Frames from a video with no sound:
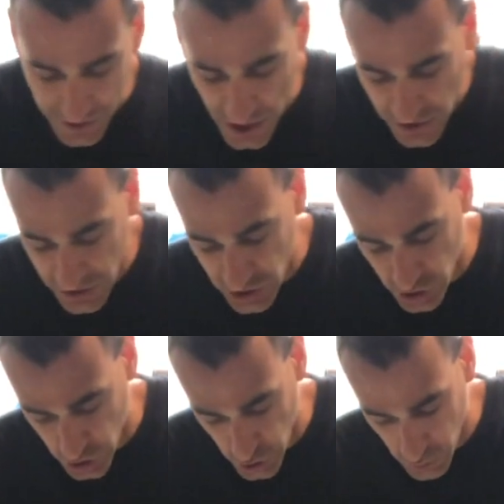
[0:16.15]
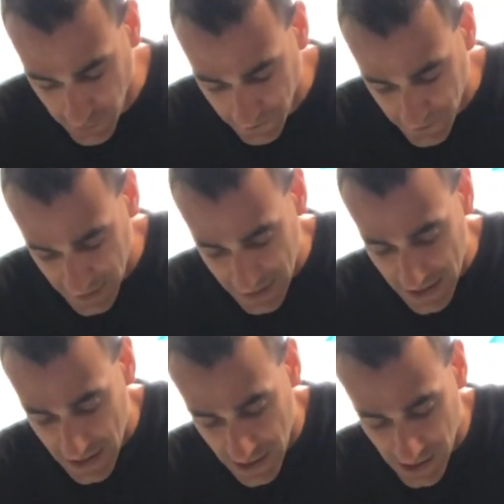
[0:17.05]
dust shoe.
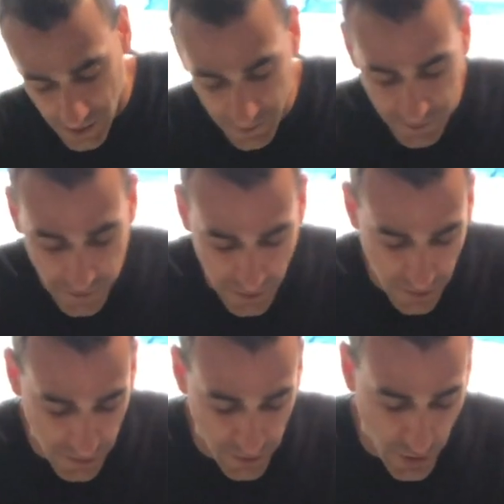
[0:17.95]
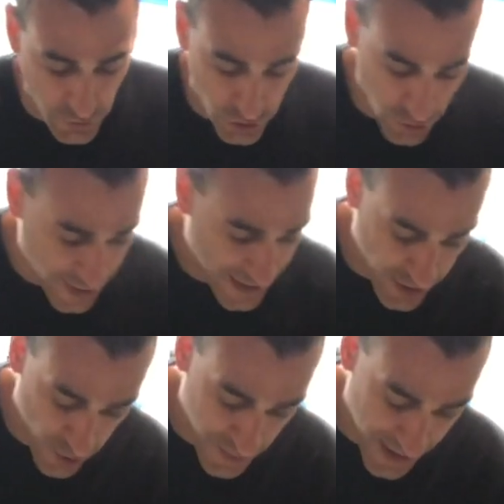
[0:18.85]
Um, those of you that
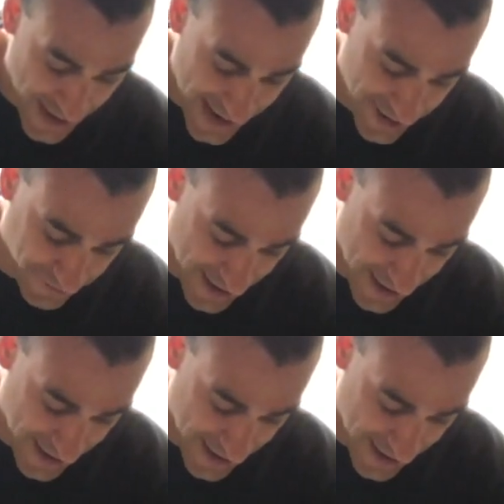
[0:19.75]
know me, I have